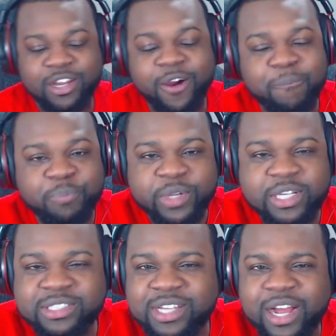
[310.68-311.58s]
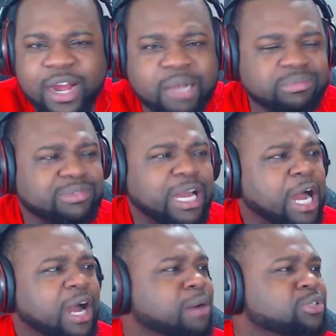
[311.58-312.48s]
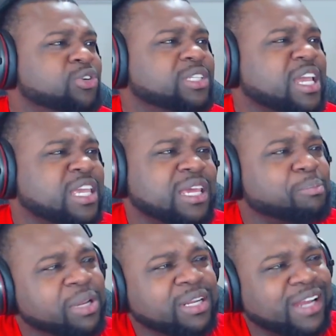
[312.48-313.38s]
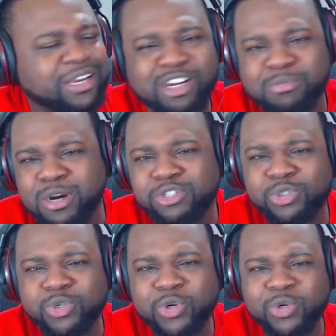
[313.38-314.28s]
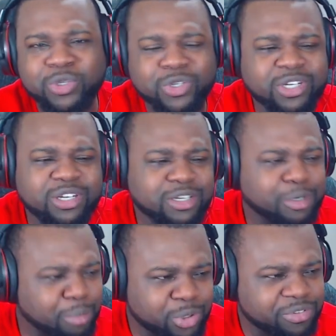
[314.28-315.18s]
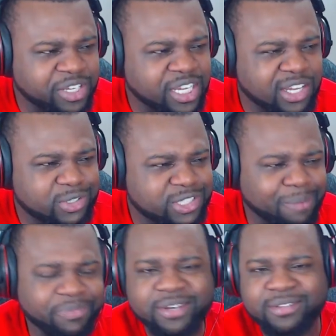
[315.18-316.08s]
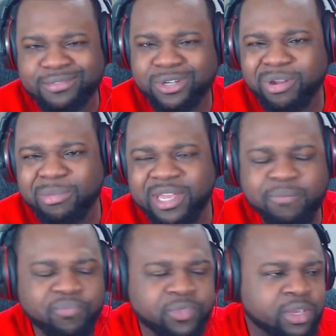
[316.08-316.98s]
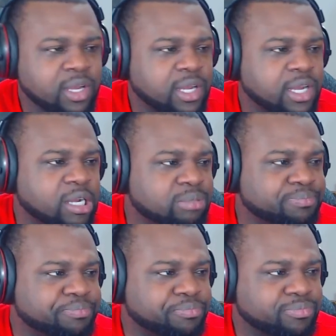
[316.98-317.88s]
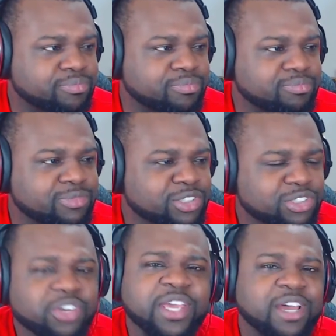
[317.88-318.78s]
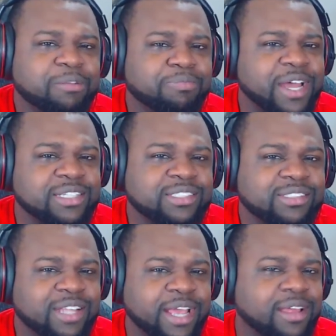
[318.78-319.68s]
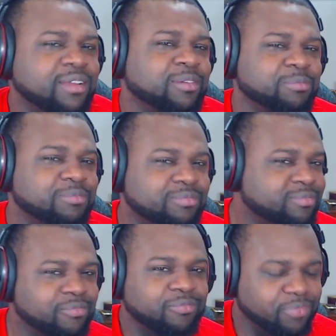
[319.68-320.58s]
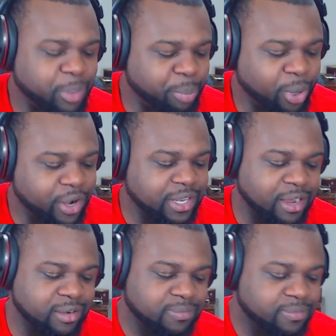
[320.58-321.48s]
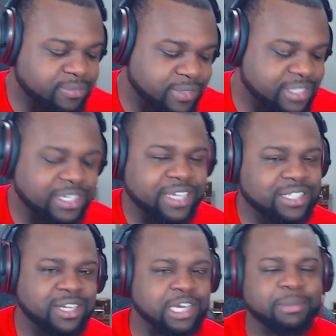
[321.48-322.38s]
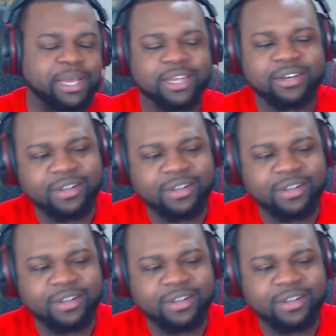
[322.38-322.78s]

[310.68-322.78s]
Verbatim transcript: know, because I'm sure it's like been in like a commercial or movie or something. You know what I mean? Um, so yeah, that's like the part that is like stuck in my head.